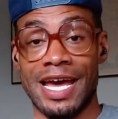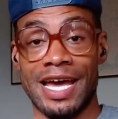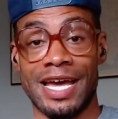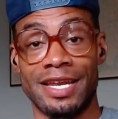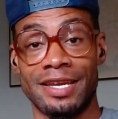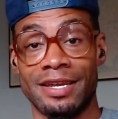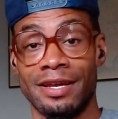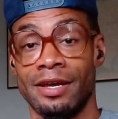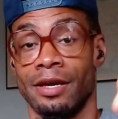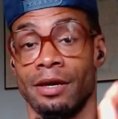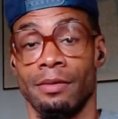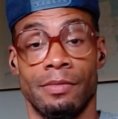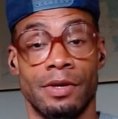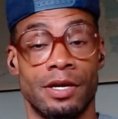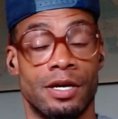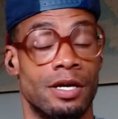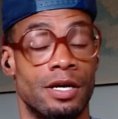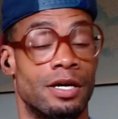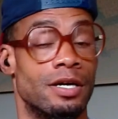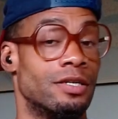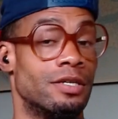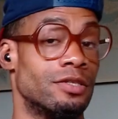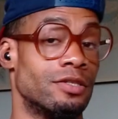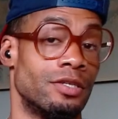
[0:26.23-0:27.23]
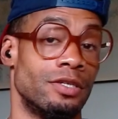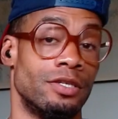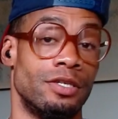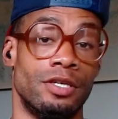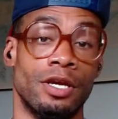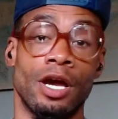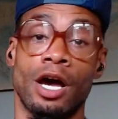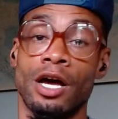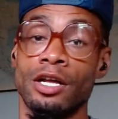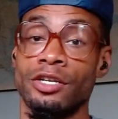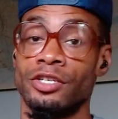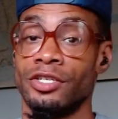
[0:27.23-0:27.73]
because y'all
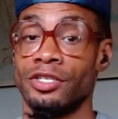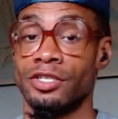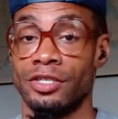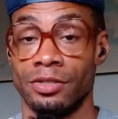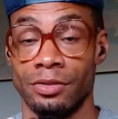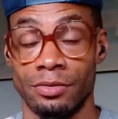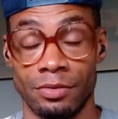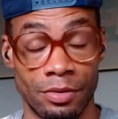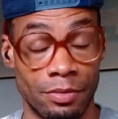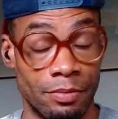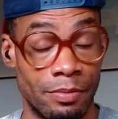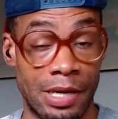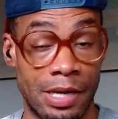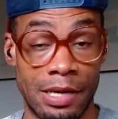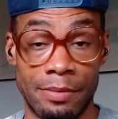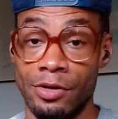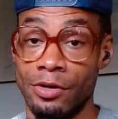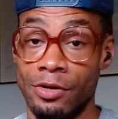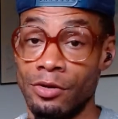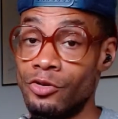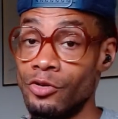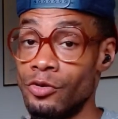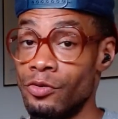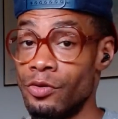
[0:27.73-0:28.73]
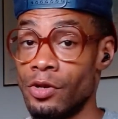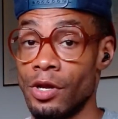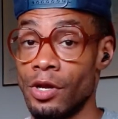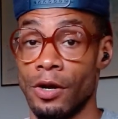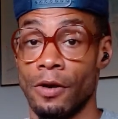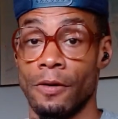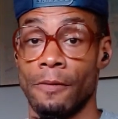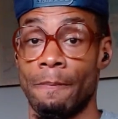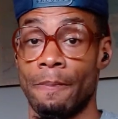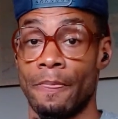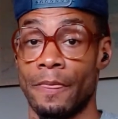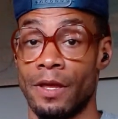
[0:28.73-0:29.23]
just maybe you do know,
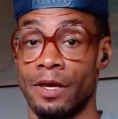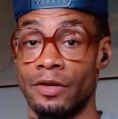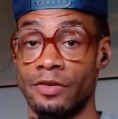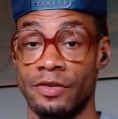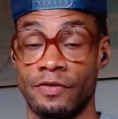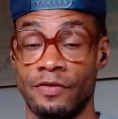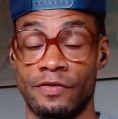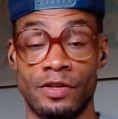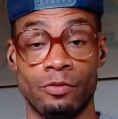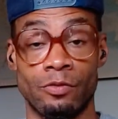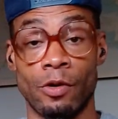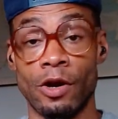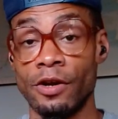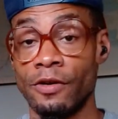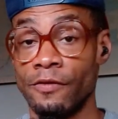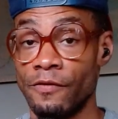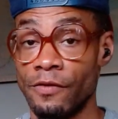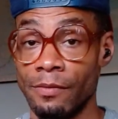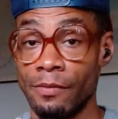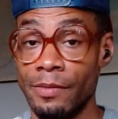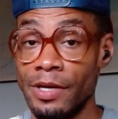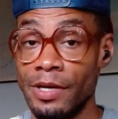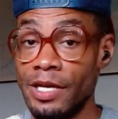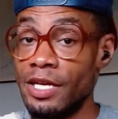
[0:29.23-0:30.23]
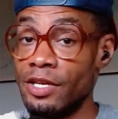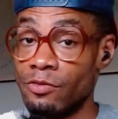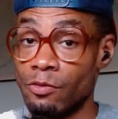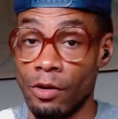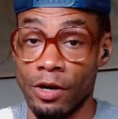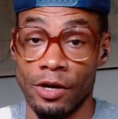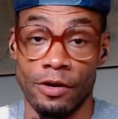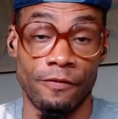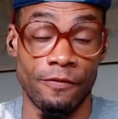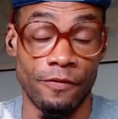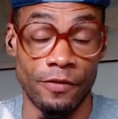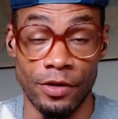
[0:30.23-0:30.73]
because if he's working for me, he's working for
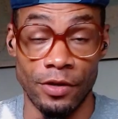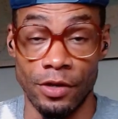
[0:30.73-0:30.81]
you.